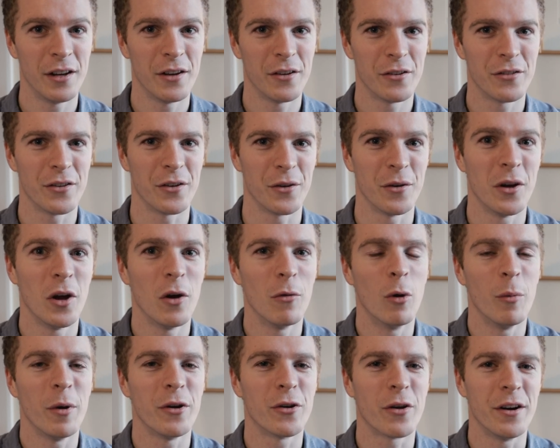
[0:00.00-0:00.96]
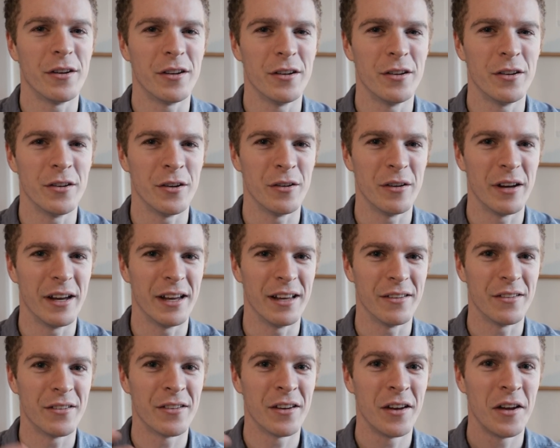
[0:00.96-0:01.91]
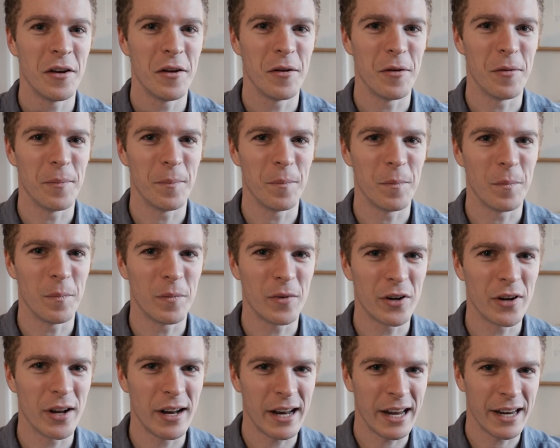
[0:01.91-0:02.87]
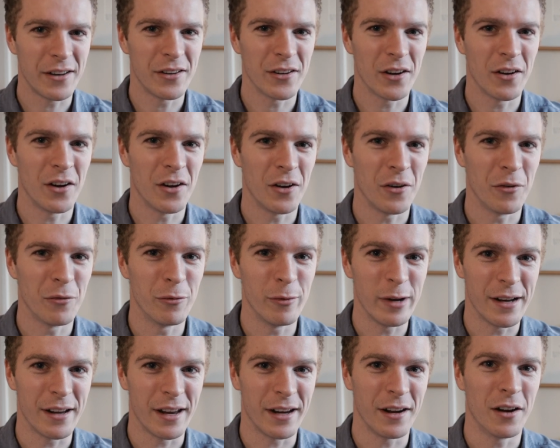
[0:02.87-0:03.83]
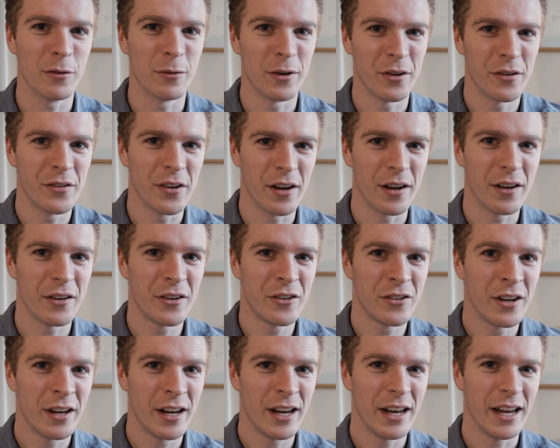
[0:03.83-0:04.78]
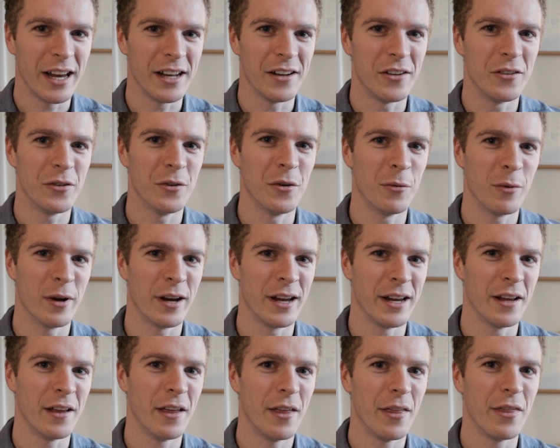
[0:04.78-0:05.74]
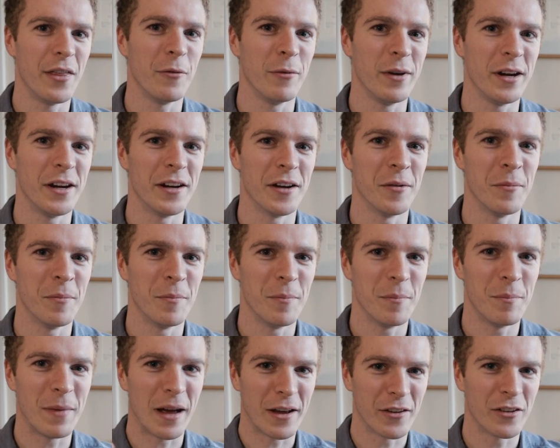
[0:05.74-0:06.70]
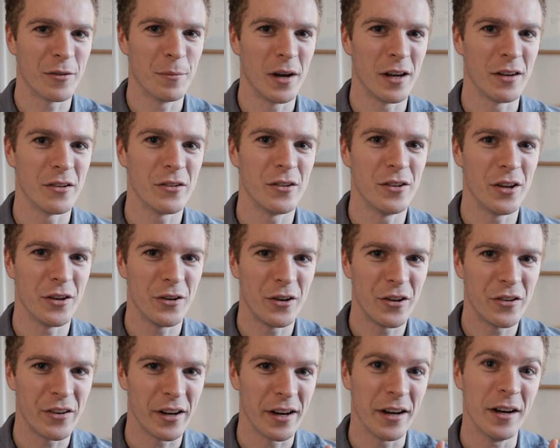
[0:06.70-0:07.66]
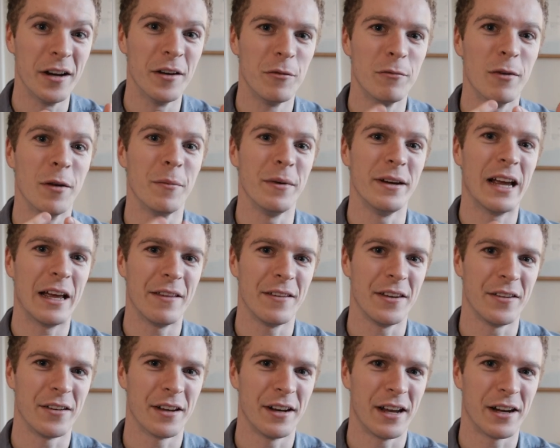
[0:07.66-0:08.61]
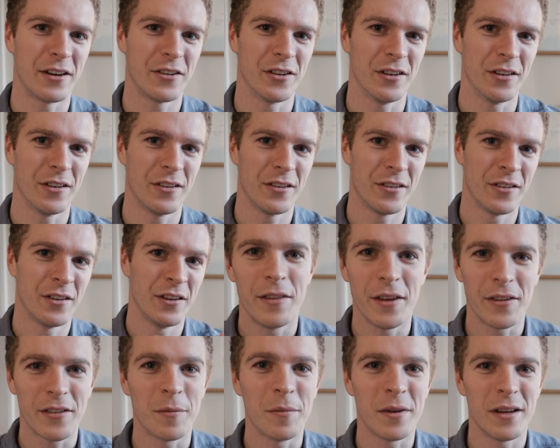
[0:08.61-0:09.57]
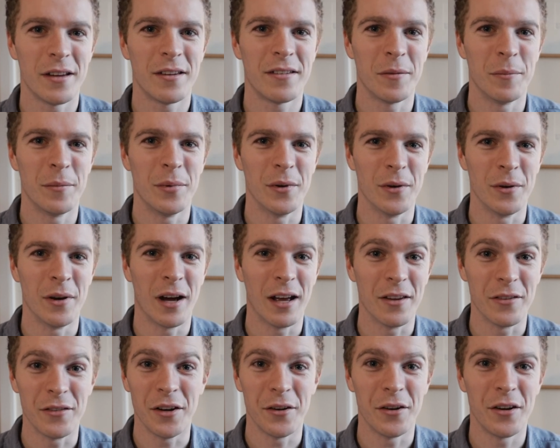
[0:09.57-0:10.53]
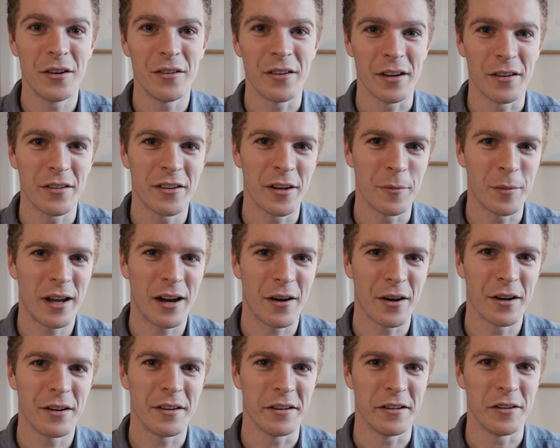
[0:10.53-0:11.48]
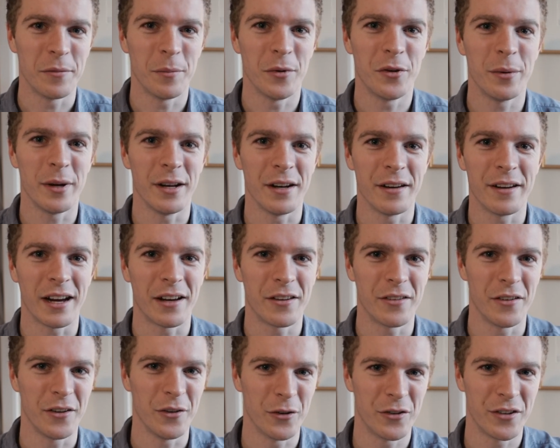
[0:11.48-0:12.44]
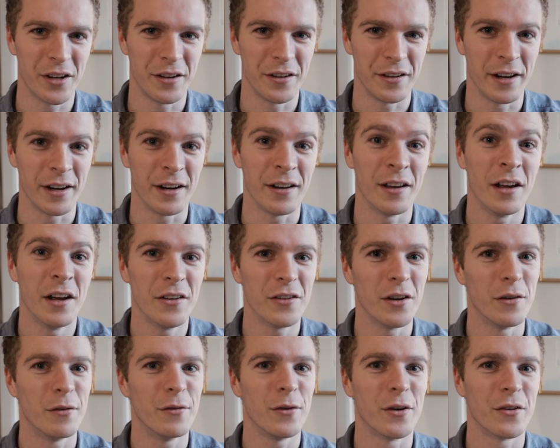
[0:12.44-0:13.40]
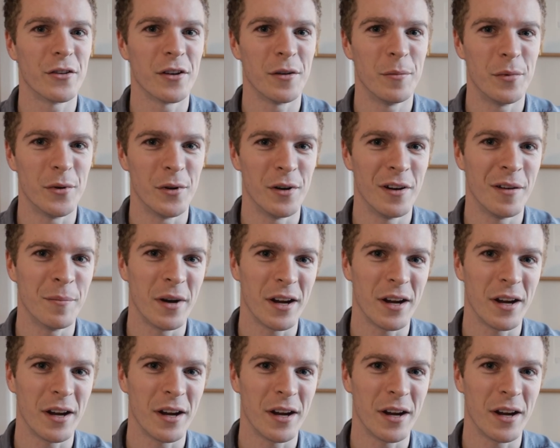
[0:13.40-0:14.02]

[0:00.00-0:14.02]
So what we're trying to do is collate our reading, our research, into a way that we can maximise noticing when we get these connections. This can be as simple as noticing similarities between texts that you're studying. So for example, in